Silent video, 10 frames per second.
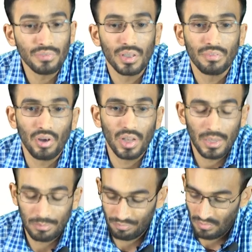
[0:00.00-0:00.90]
the following.
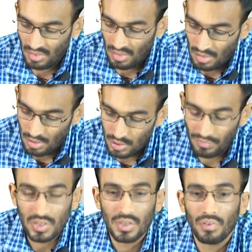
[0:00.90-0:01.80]
So
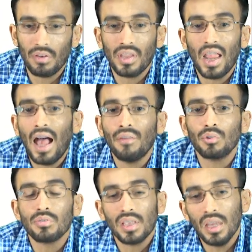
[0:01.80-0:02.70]
first of all, we have
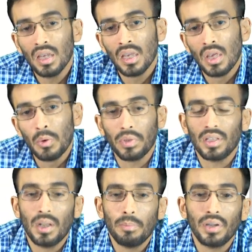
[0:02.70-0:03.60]
to see whether
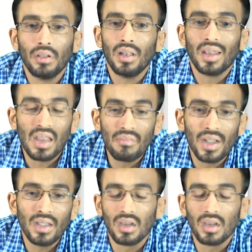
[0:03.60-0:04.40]
that particular event